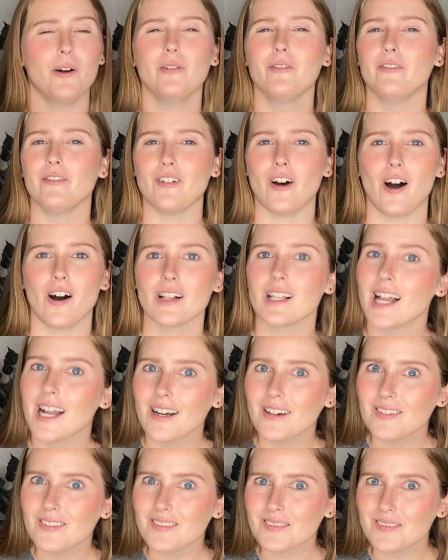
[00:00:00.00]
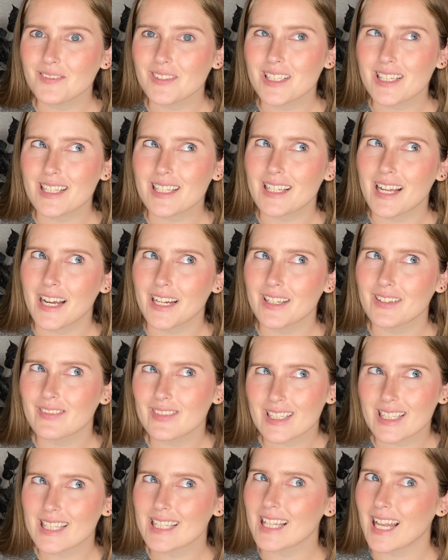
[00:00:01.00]
fallout, which is kind of
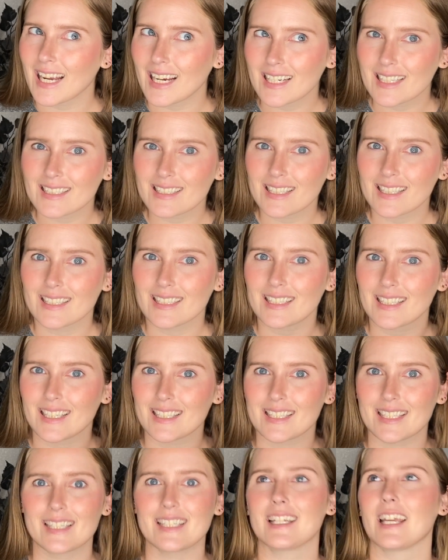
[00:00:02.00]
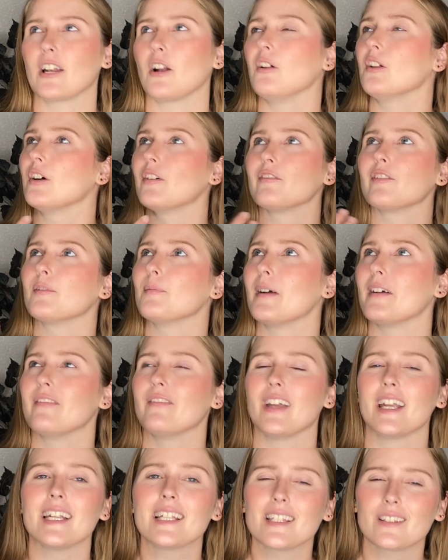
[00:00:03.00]
insane. Like, it didn't get all over my
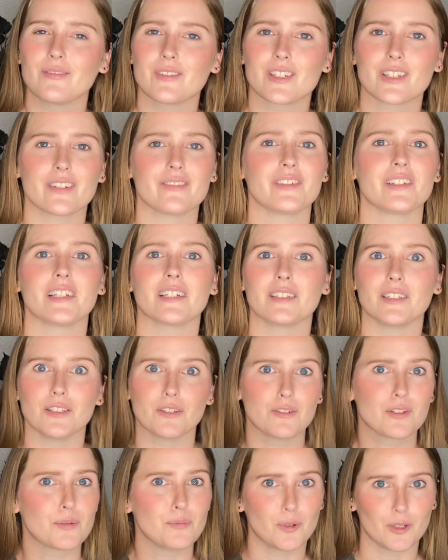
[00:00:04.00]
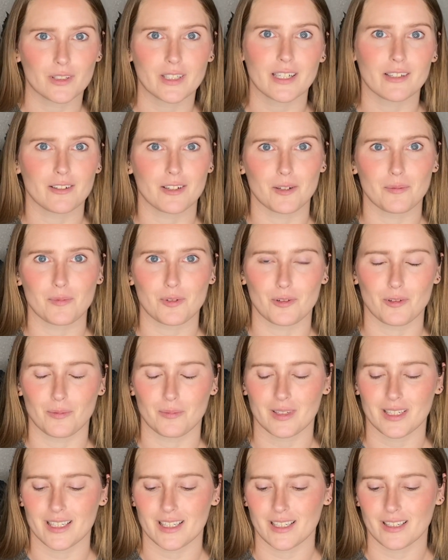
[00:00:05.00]
face, which I feel like loose multi-chromes
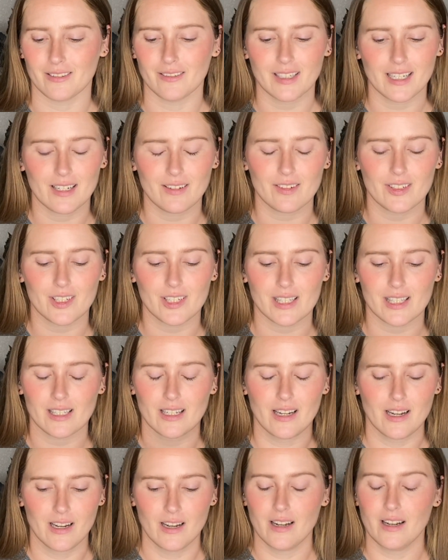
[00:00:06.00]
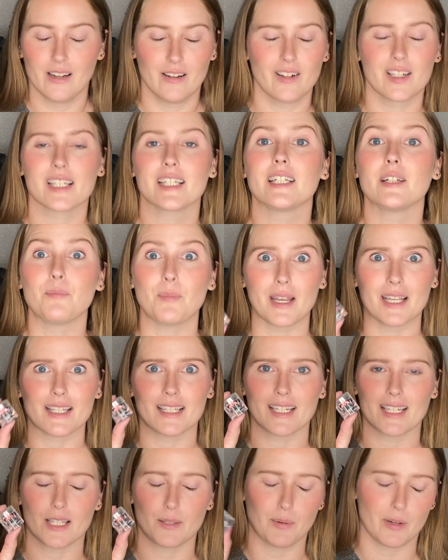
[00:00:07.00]
normally do. It was just, it was an amazing
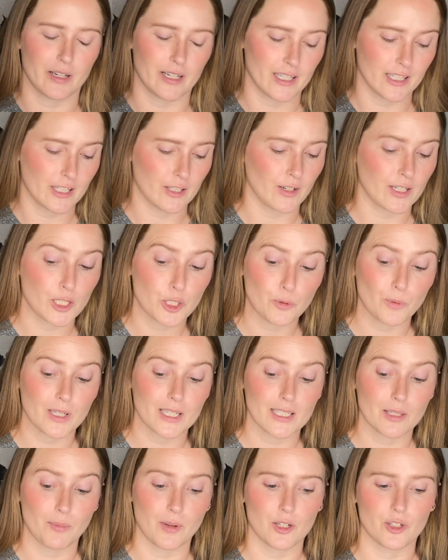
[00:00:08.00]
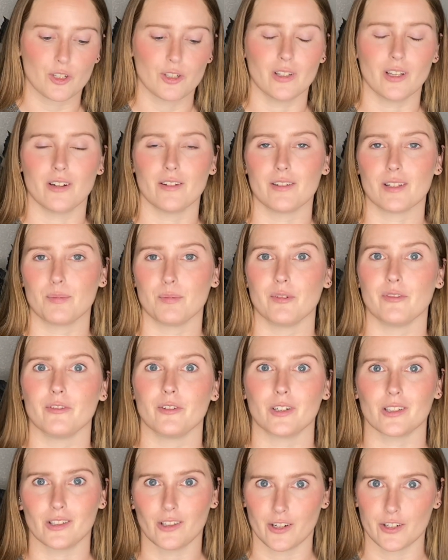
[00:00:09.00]
experience. So I just wanted to mention those before
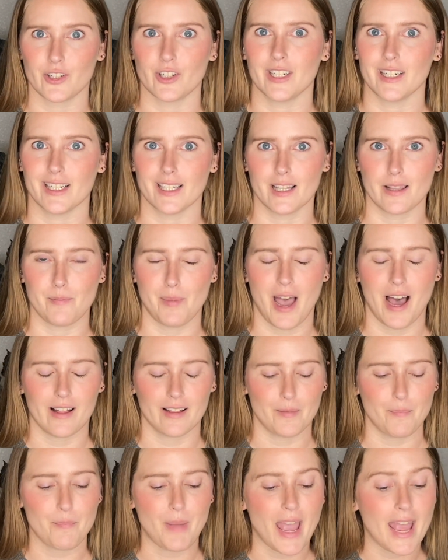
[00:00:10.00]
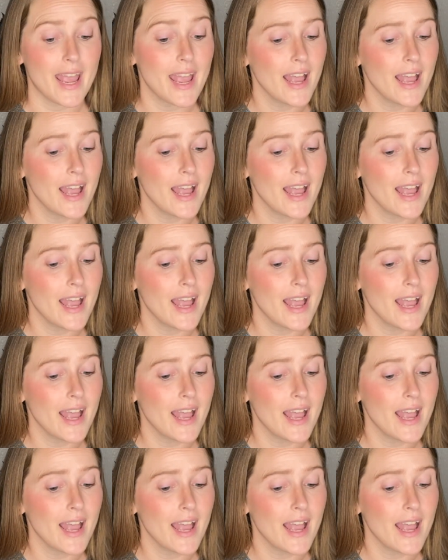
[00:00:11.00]
launching into the palette. But